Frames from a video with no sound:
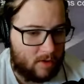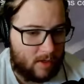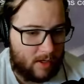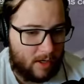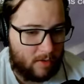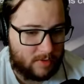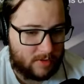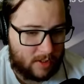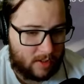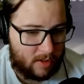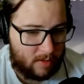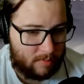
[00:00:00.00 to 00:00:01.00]
How is that
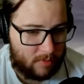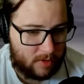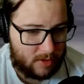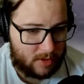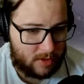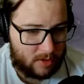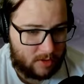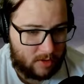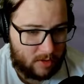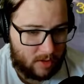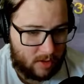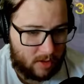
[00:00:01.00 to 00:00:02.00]
not precision?
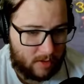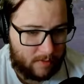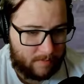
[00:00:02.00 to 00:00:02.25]
All right.